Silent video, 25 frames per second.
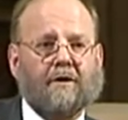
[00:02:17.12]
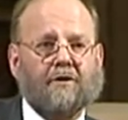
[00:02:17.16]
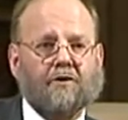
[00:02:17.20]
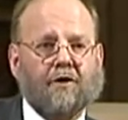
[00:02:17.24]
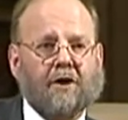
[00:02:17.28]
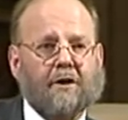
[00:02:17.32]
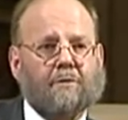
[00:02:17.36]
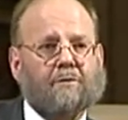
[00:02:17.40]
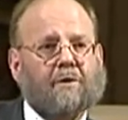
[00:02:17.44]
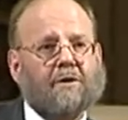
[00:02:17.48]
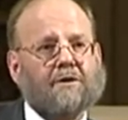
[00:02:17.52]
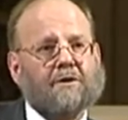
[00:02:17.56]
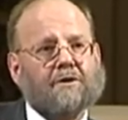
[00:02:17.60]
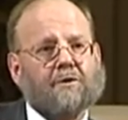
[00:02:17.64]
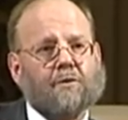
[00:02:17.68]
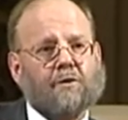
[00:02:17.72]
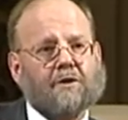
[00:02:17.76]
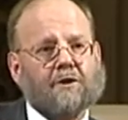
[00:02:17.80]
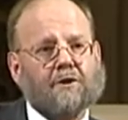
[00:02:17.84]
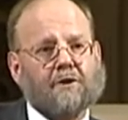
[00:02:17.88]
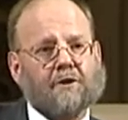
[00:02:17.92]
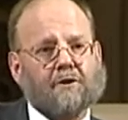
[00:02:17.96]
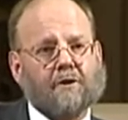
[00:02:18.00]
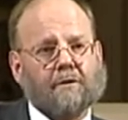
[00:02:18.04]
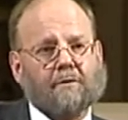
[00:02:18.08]
treatments
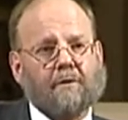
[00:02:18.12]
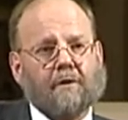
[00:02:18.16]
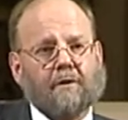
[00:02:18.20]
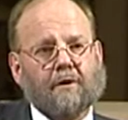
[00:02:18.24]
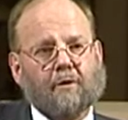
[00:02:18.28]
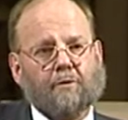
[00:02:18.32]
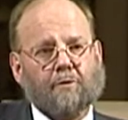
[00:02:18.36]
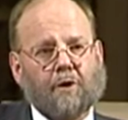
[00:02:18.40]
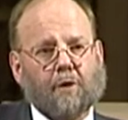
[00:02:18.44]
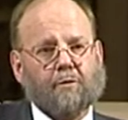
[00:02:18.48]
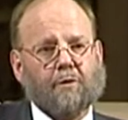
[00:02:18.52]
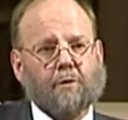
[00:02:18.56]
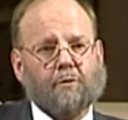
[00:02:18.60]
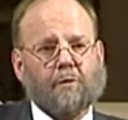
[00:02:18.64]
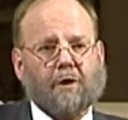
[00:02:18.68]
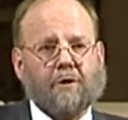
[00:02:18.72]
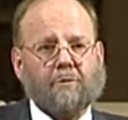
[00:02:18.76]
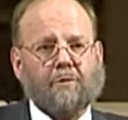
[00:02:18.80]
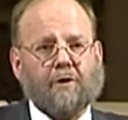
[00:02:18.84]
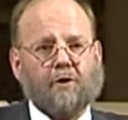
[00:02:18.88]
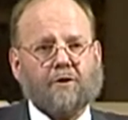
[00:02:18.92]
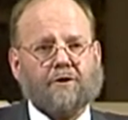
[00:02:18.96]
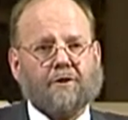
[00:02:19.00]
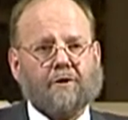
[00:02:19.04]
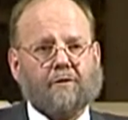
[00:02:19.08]
which probably
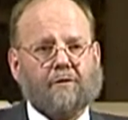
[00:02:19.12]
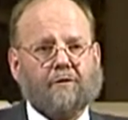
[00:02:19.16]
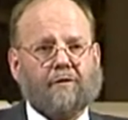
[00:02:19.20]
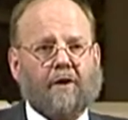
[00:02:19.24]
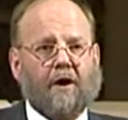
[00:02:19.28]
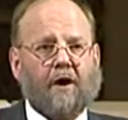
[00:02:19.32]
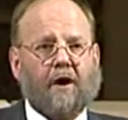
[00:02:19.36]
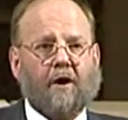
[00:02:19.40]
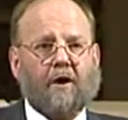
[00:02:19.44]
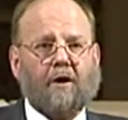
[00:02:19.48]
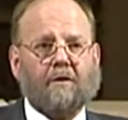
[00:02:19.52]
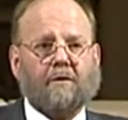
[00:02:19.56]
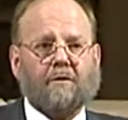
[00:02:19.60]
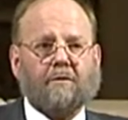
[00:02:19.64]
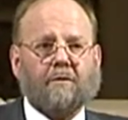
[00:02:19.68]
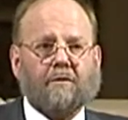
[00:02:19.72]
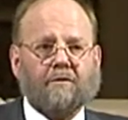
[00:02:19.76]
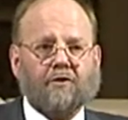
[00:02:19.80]
most of our